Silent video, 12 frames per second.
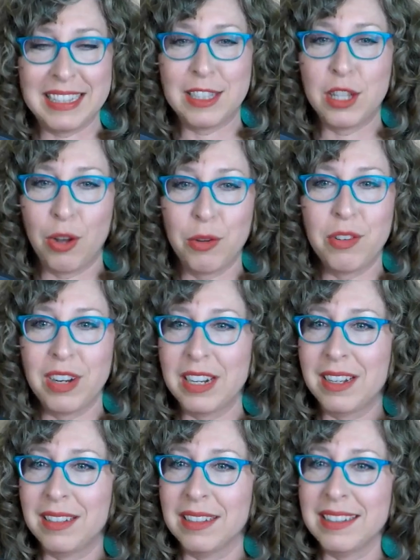so
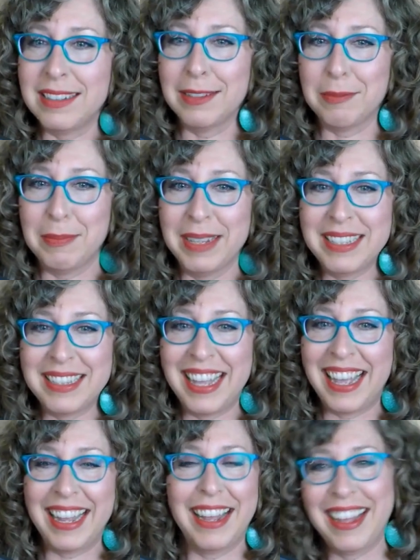critical and to miss
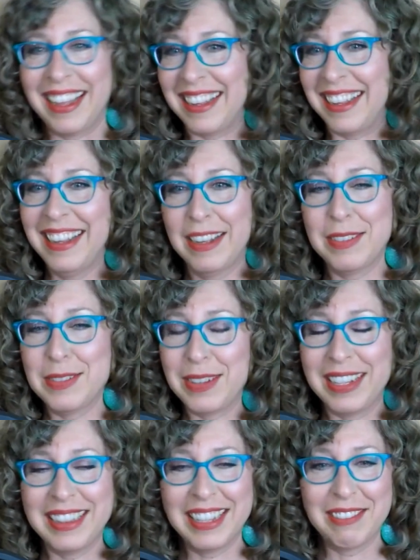that ah I was
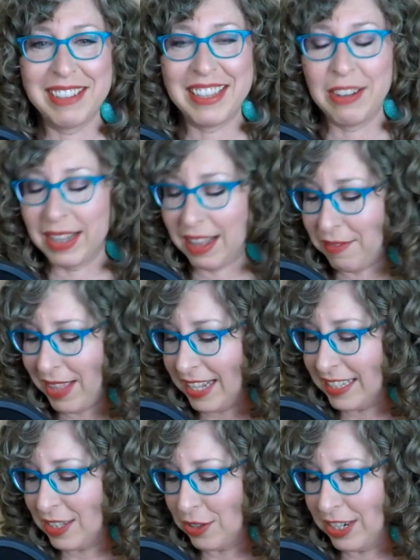right there with you i love
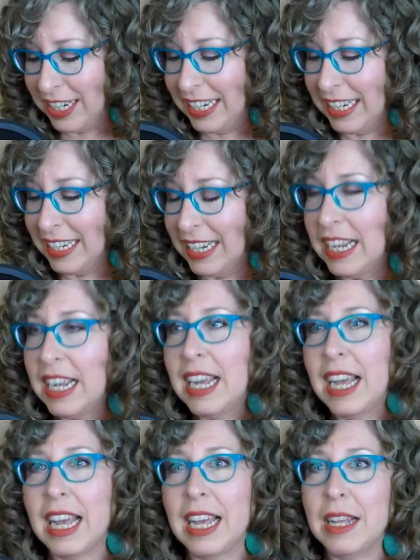that story
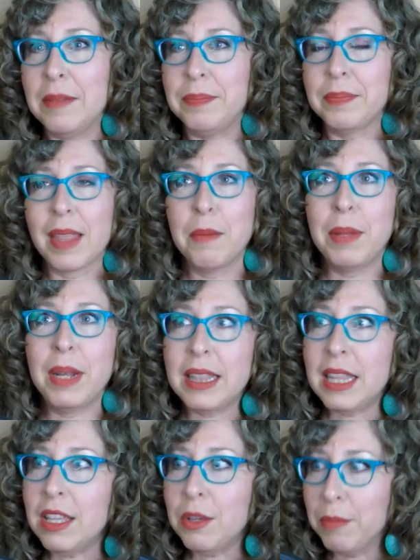um, but i
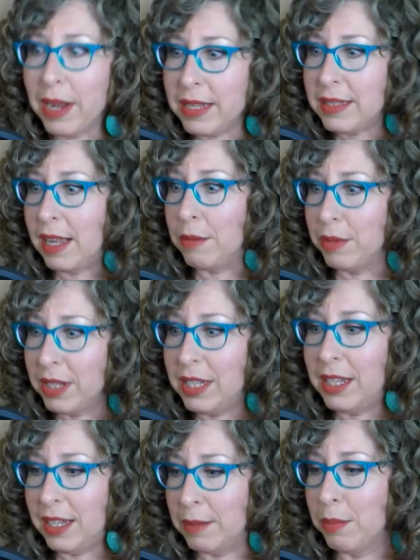think you raise a
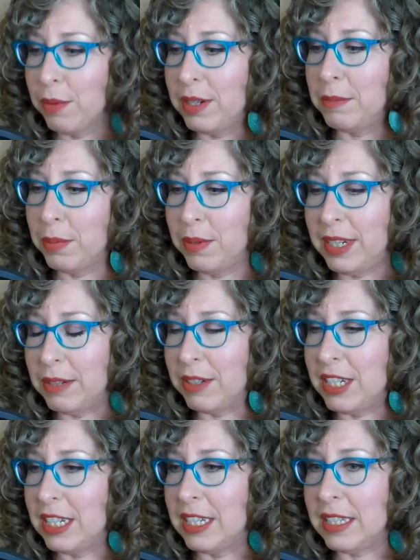really important point
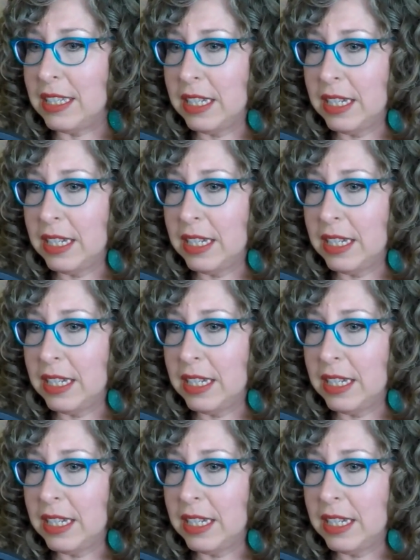which is